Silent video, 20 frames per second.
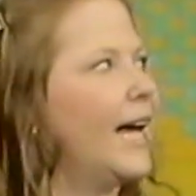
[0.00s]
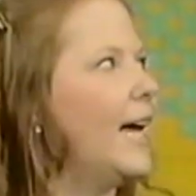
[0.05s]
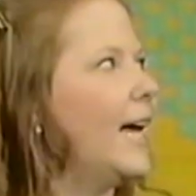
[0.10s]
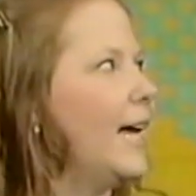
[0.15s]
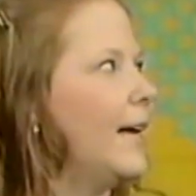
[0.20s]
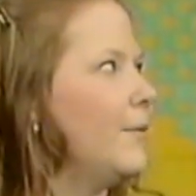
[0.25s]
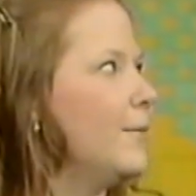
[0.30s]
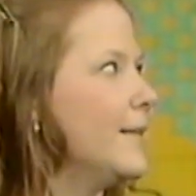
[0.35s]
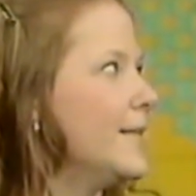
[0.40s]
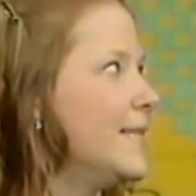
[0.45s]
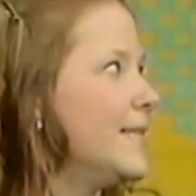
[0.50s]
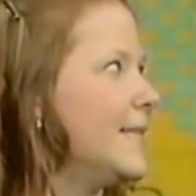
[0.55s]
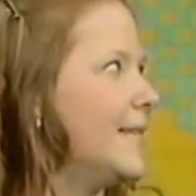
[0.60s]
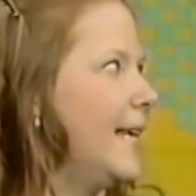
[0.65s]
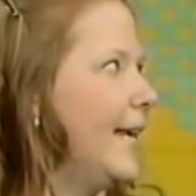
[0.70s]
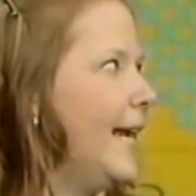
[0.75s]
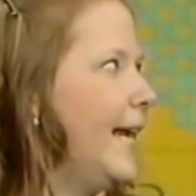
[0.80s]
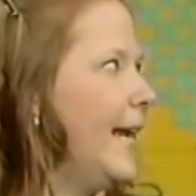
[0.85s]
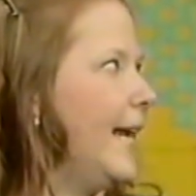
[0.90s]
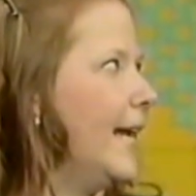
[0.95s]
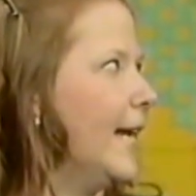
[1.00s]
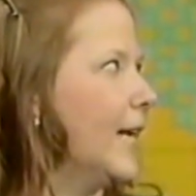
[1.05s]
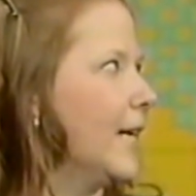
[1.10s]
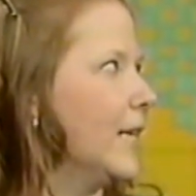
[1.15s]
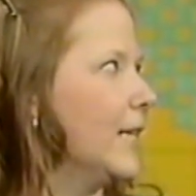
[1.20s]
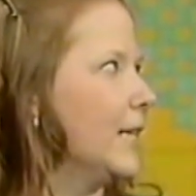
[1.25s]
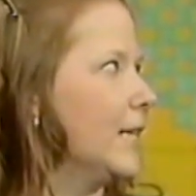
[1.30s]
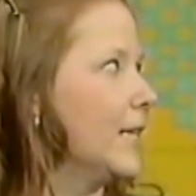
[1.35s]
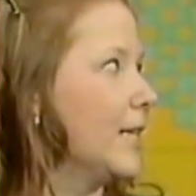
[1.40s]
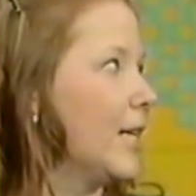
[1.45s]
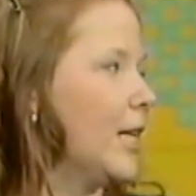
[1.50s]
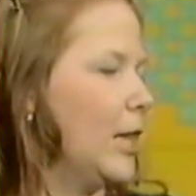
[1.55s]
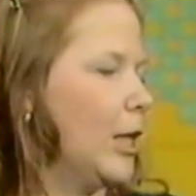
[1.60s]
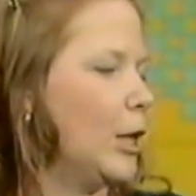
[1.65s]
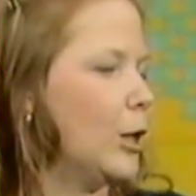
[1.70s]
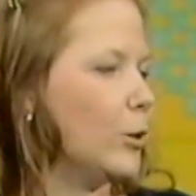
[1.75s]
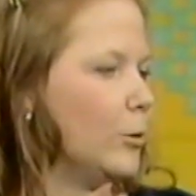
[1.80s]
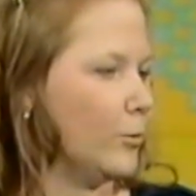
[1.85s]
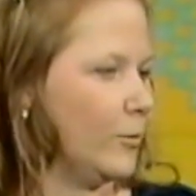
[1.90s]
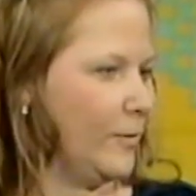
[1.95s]
I would say
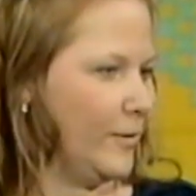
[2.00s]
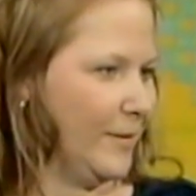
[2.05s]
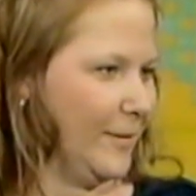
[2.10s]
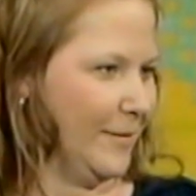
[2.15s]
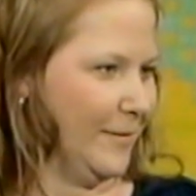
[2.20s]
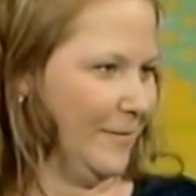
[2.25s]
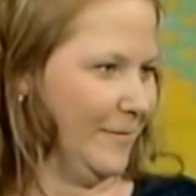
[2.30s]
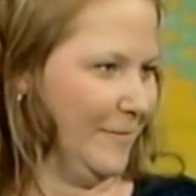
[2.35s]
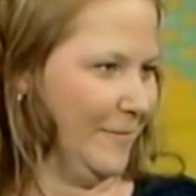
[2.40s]
clothes.